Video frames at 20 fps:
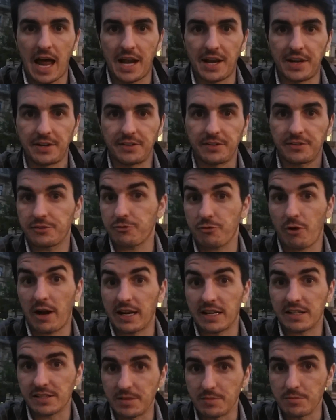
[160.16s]
and
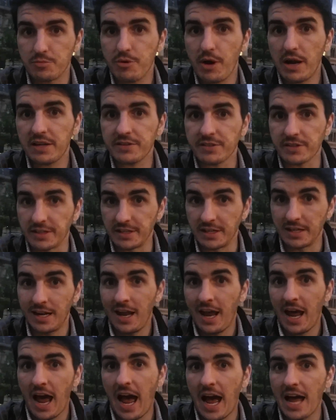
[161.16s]
strikes in Preston,
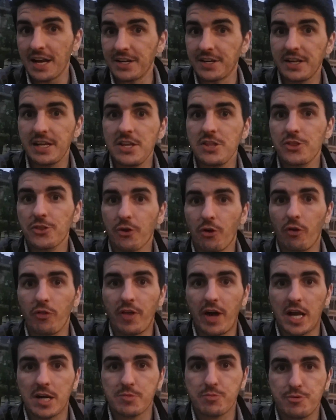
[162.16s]
and he thought
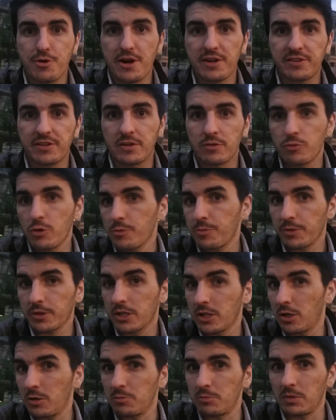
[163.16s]
that Preston would
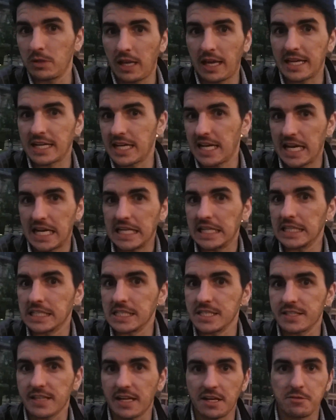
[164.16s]
become like
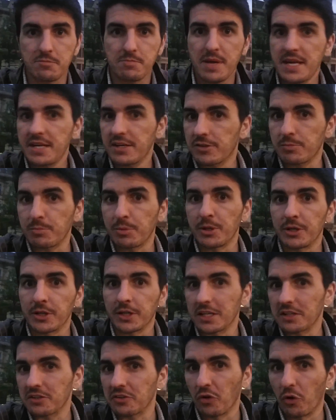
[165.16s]
England's St.
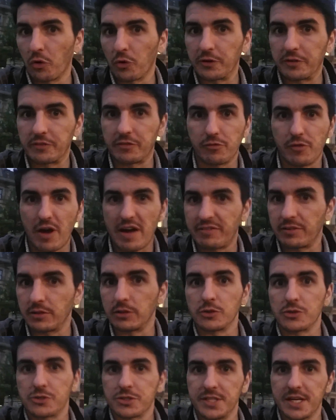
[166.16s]
Petersburg, a sort of
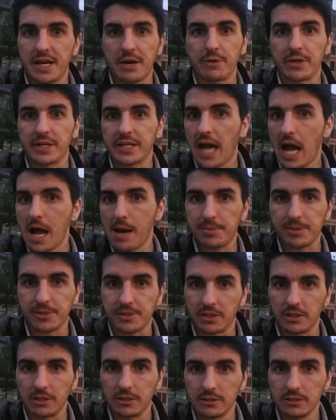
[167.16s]
revolutionary
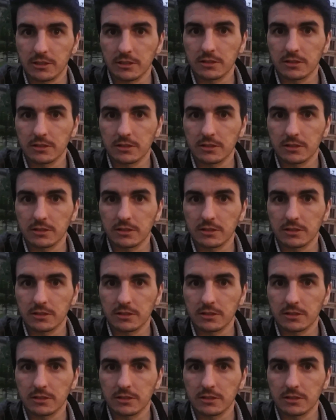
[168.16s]
capital.